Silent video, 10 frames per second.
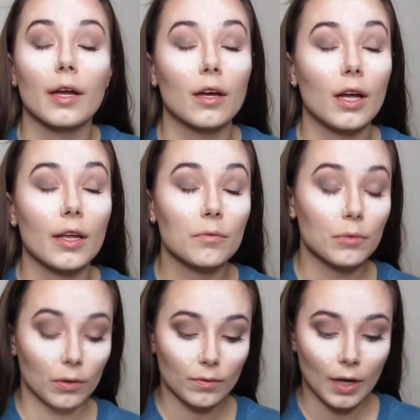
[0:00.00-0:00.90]
I am
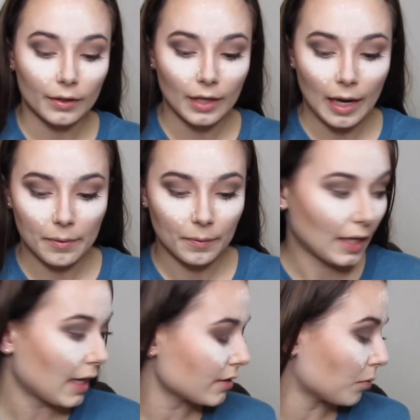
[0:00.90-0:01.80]
rather happy with
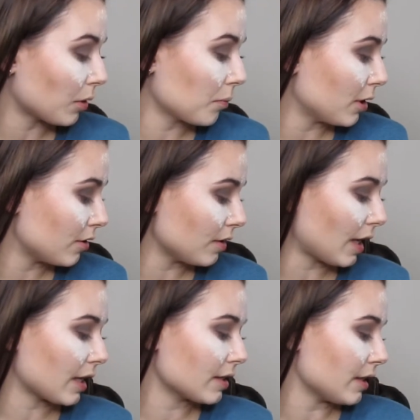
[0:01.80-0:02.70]
that. So what I'm gonna do
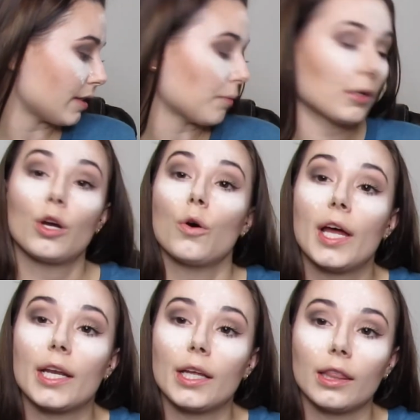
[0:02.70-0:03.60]
next is I'm gonna go
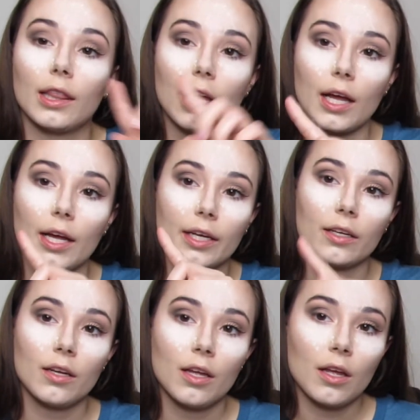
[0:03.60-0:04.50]
ahead and line